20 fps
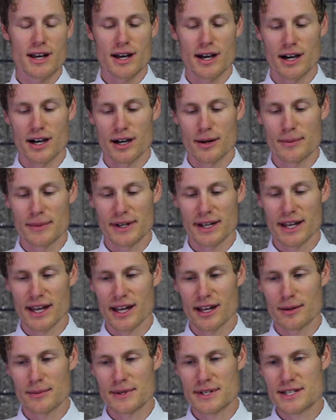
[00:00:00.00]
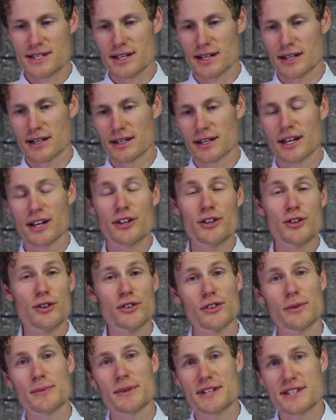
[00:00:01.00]
Um, and came and said, can you do
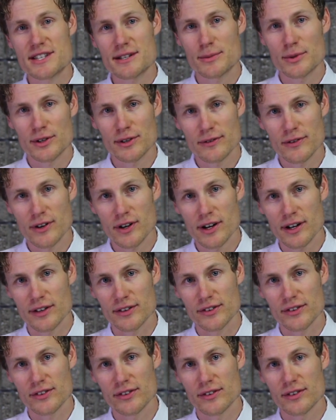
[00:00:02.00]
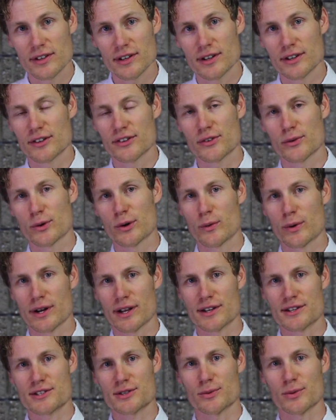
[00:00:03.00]
something similar for us? Uh, so we went
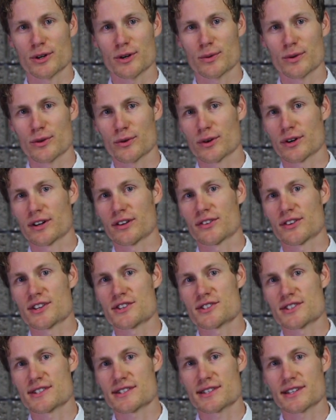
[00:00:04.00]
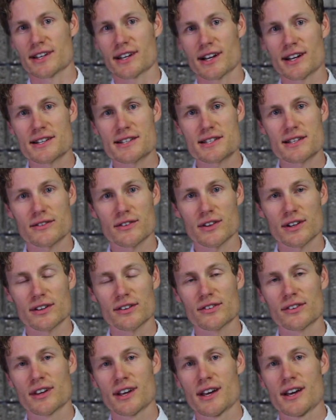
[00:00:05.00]
on to work with organizations like
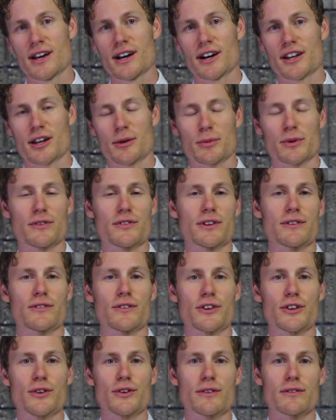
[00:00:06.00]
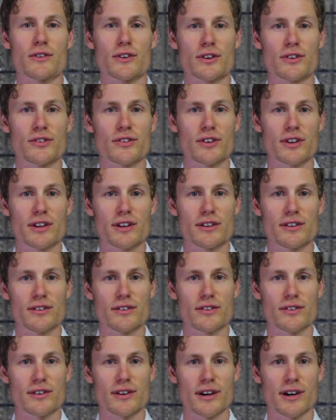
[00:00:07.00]
iCivics, a number of different
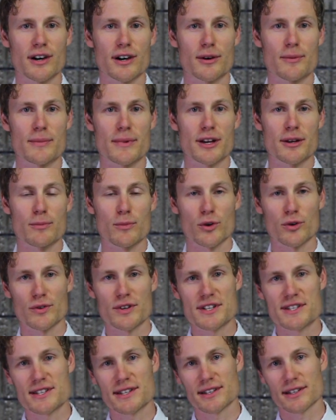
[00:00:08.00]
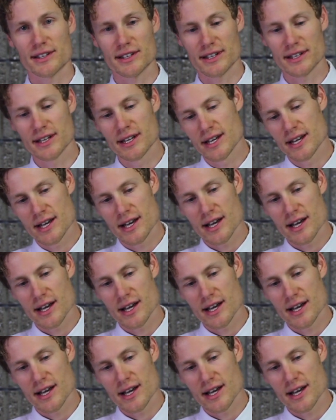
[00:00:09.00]
universities, um, and more recently,